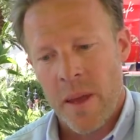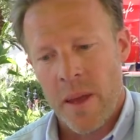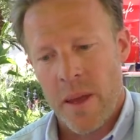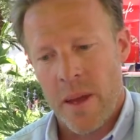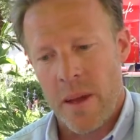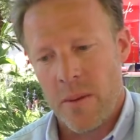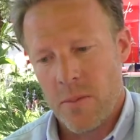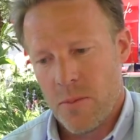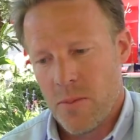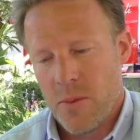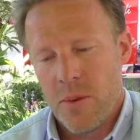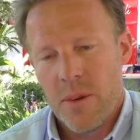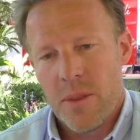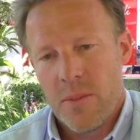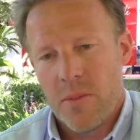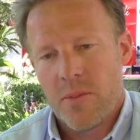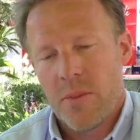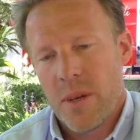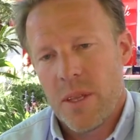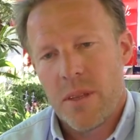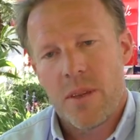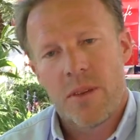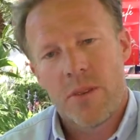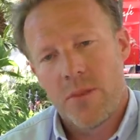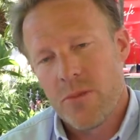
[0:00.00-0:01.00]
and with,
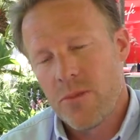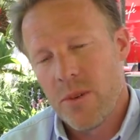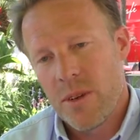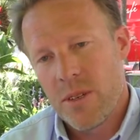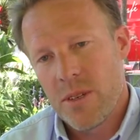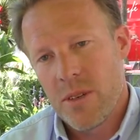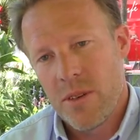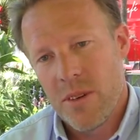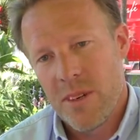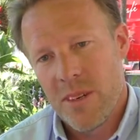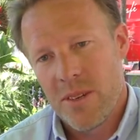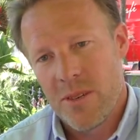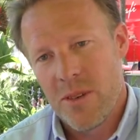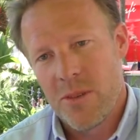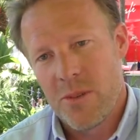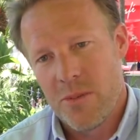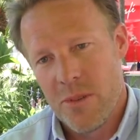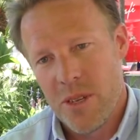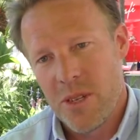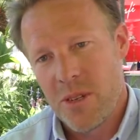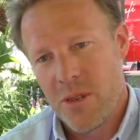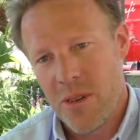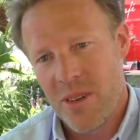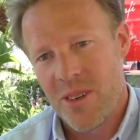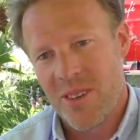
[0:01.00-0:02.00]
with good uh, good
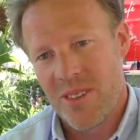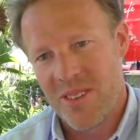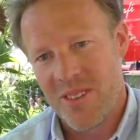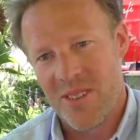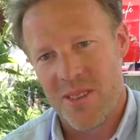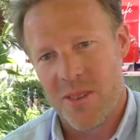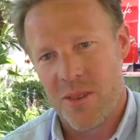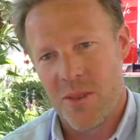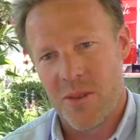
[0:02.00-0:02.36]
results.